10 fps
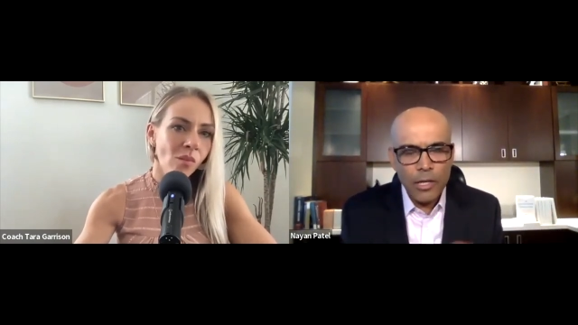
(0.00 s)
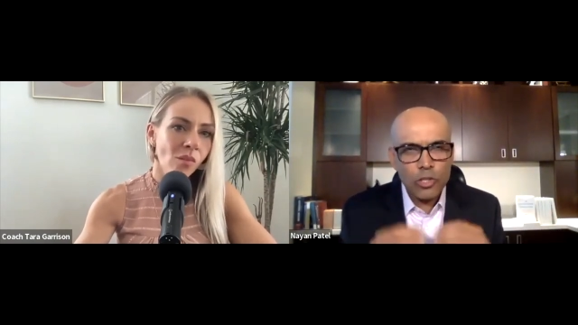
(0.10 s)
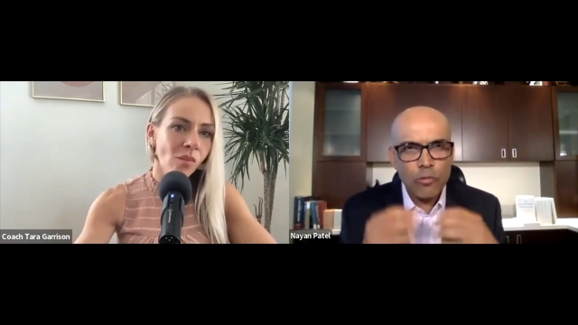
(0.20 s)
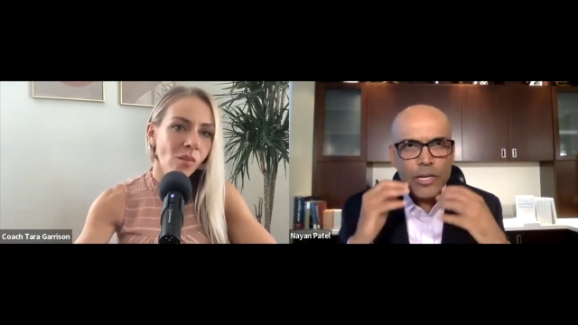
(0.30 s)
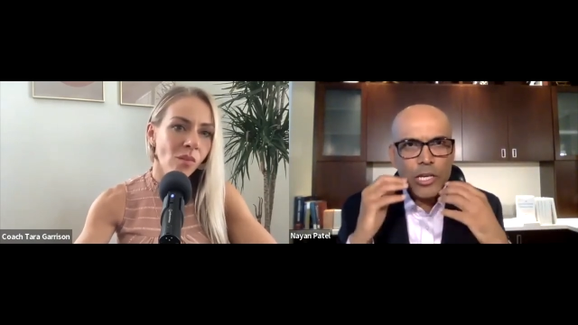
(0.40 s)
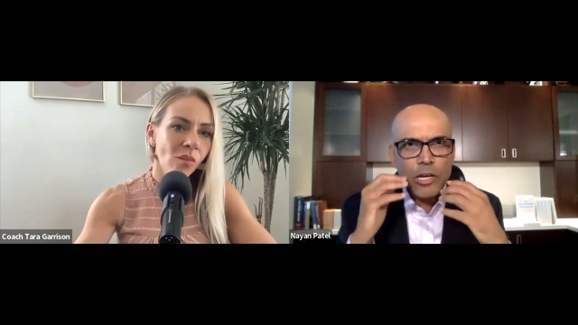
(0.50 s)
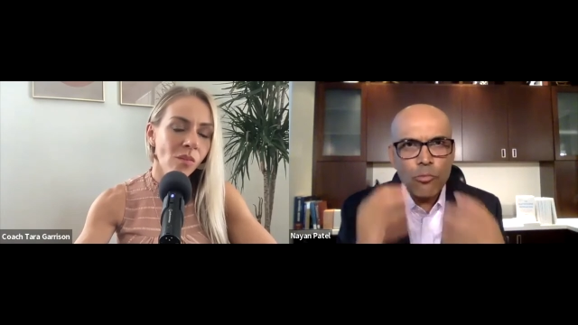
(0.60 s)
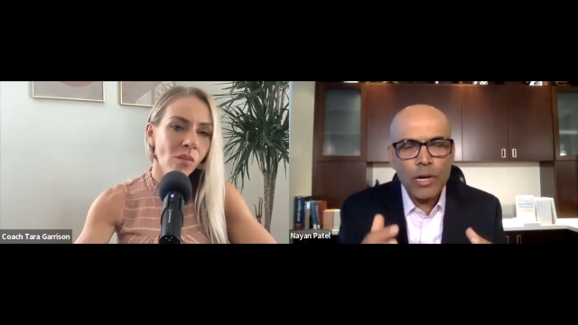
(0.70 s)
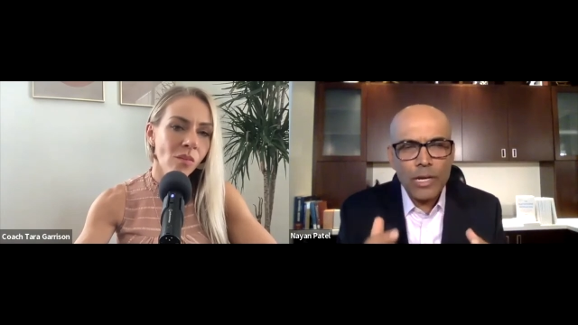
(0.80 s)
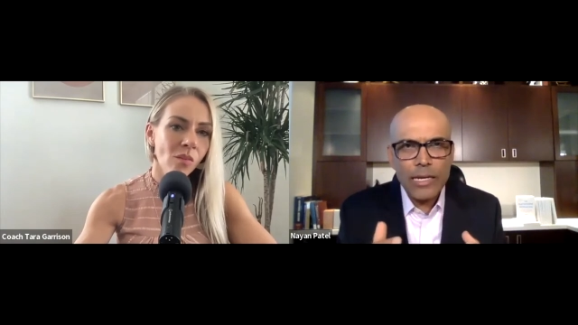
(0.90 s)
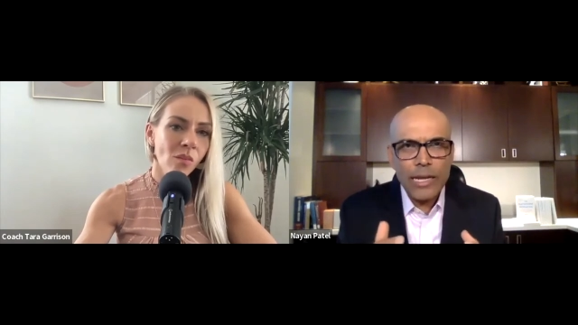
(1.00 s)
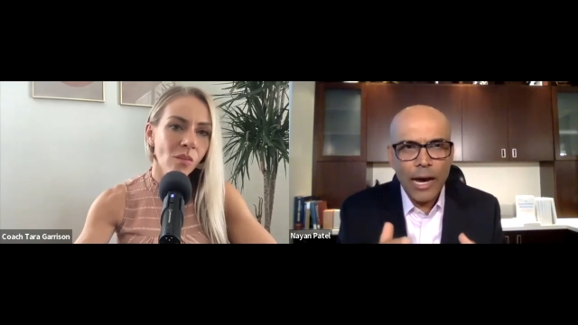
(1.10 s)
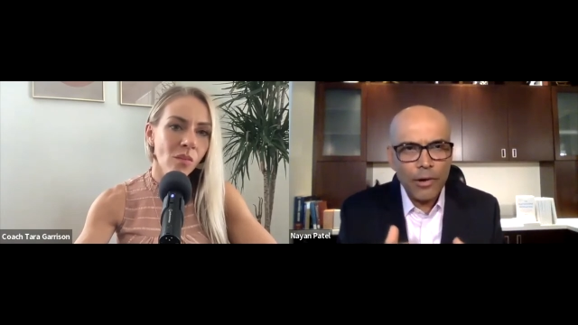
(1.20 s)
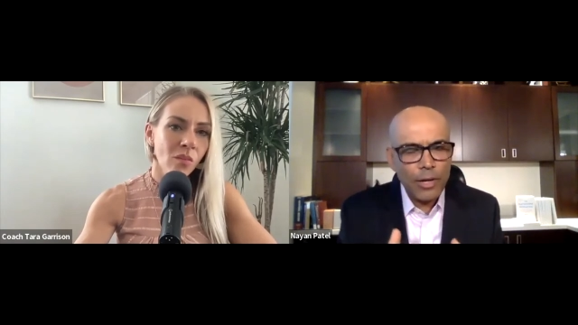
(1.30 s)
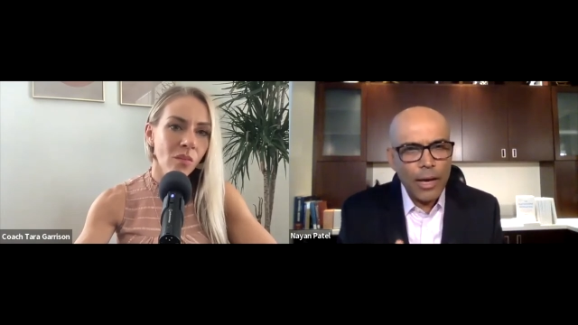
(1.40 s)
Speaker 1: So when you're working
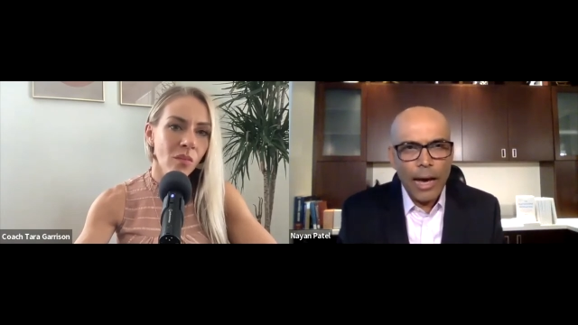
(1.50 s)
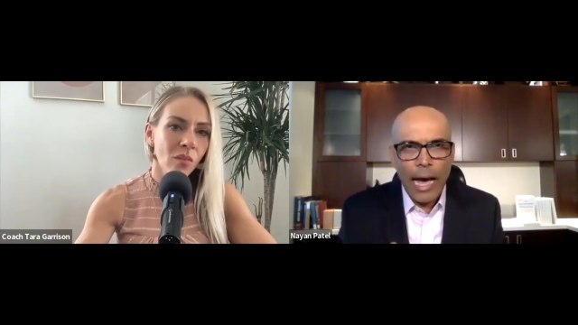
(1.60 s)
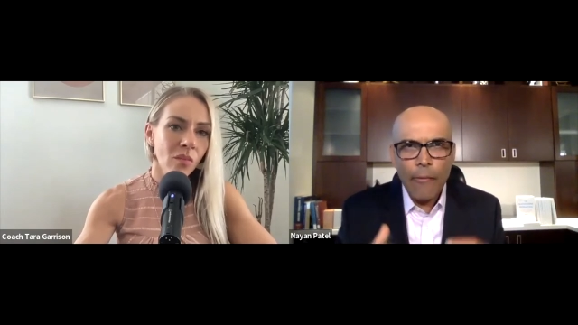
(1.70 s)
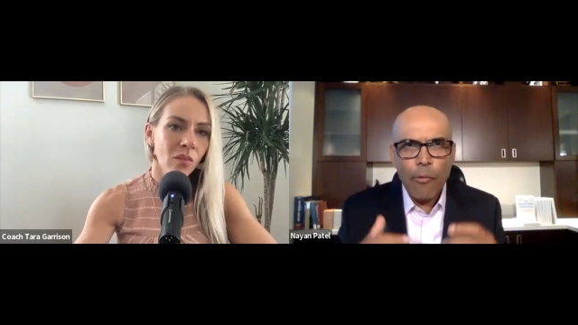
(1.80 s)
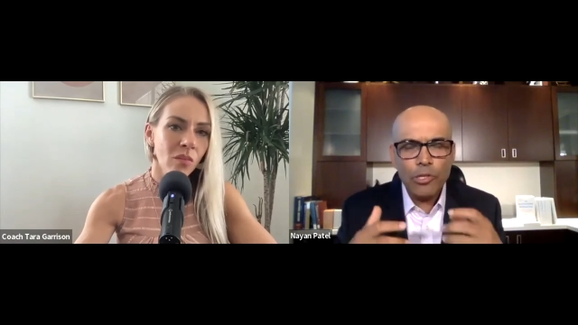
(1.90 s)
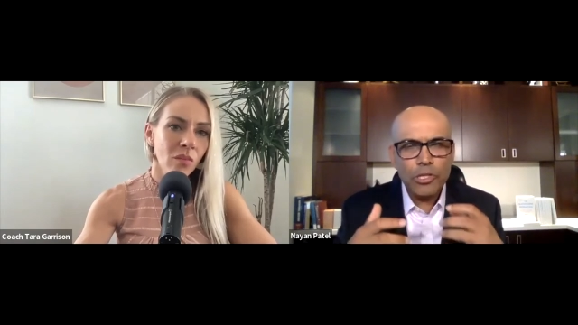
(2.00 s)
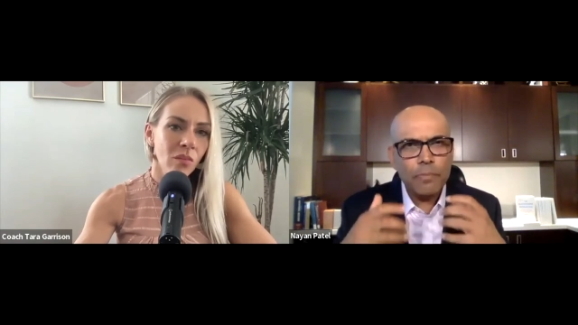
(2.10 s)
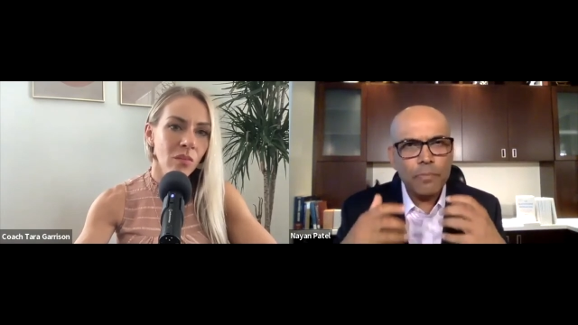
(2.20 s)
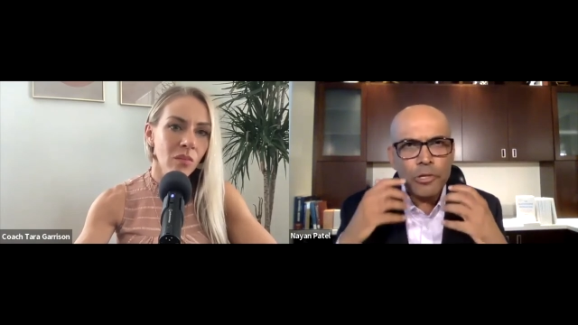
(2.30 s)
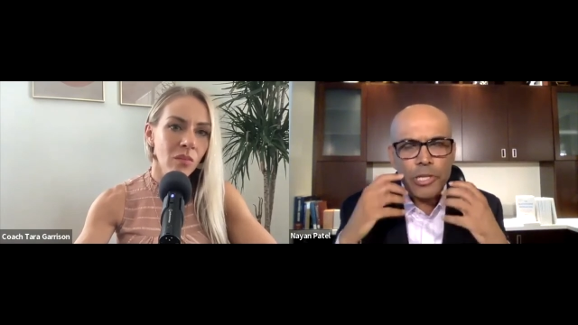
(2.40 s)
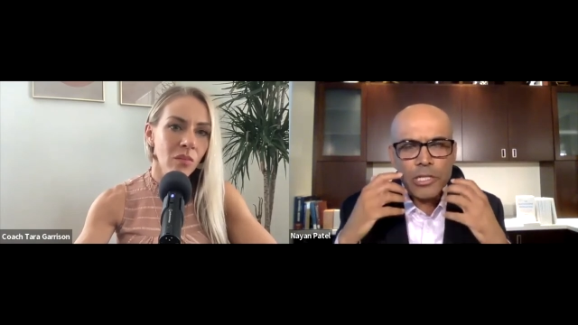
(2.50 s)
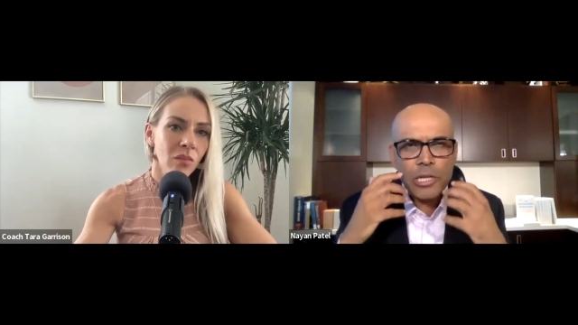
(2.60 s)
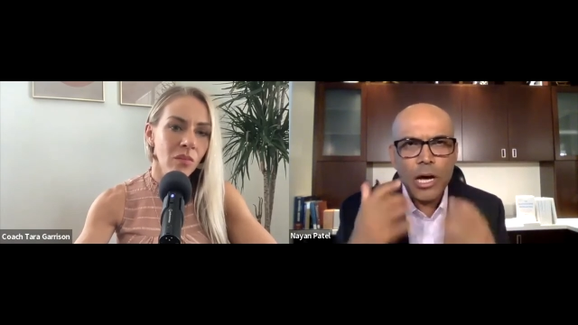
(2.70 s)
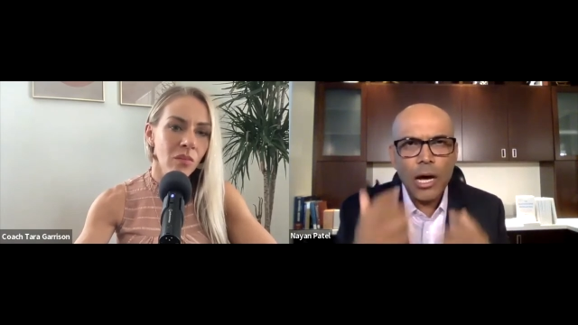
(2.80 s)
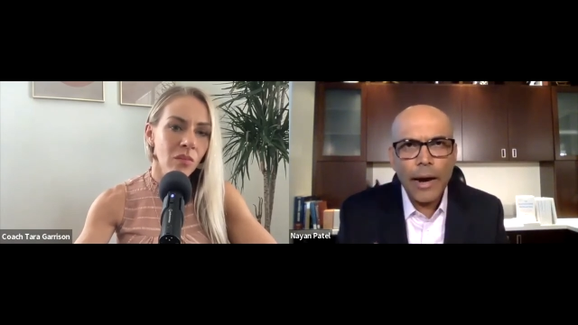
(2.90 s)
out, I want you to push
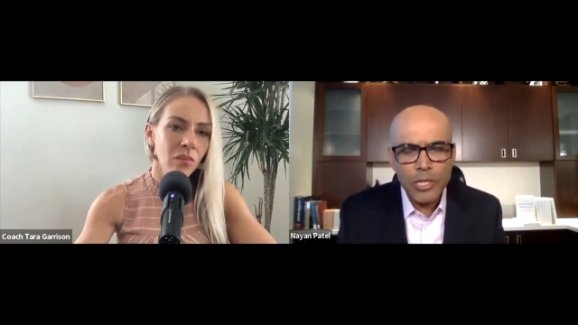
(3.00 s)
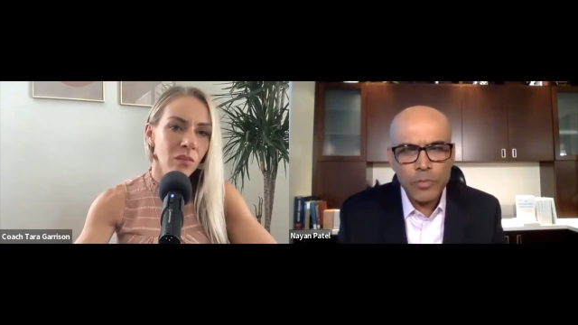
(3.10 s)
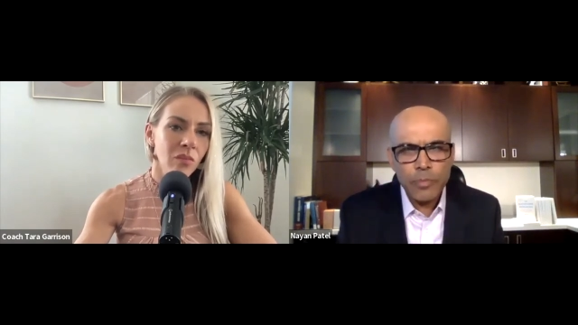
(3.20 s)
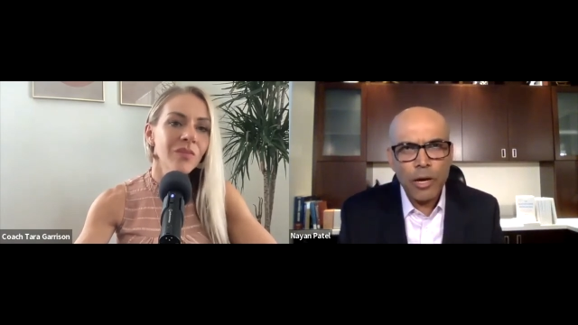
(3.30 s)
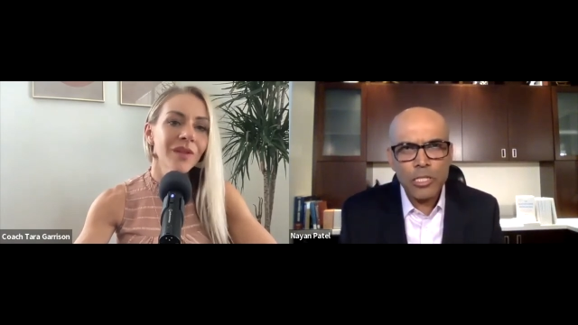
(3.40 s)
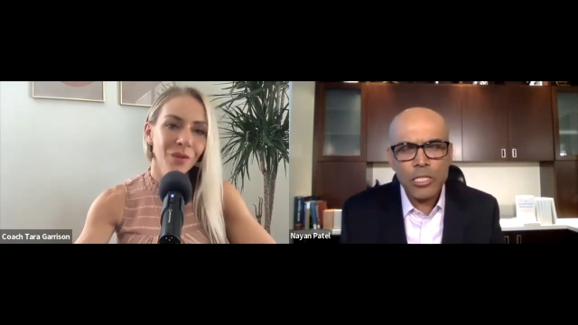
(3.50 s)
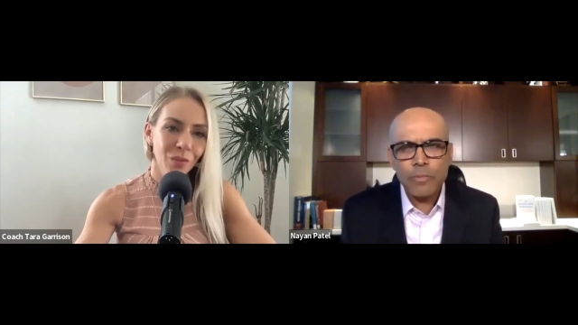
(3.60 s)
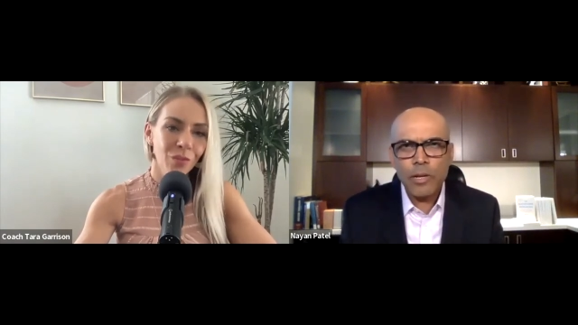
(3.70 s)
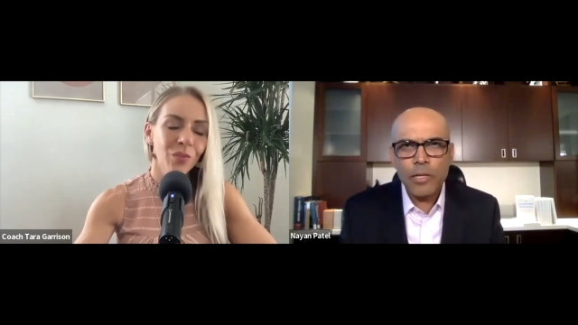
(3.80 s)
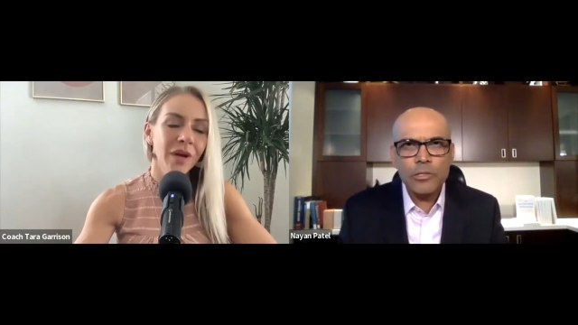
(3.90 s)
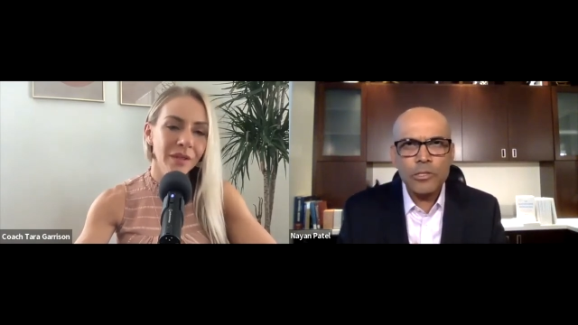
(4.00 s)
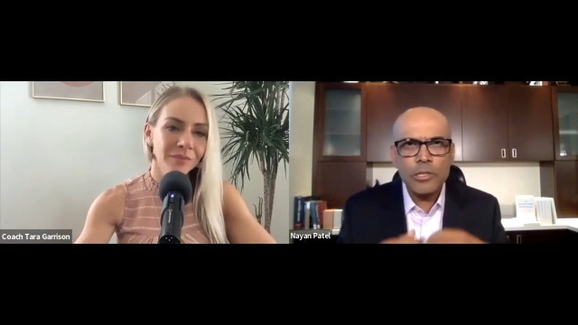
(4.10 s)
as hard as possible right.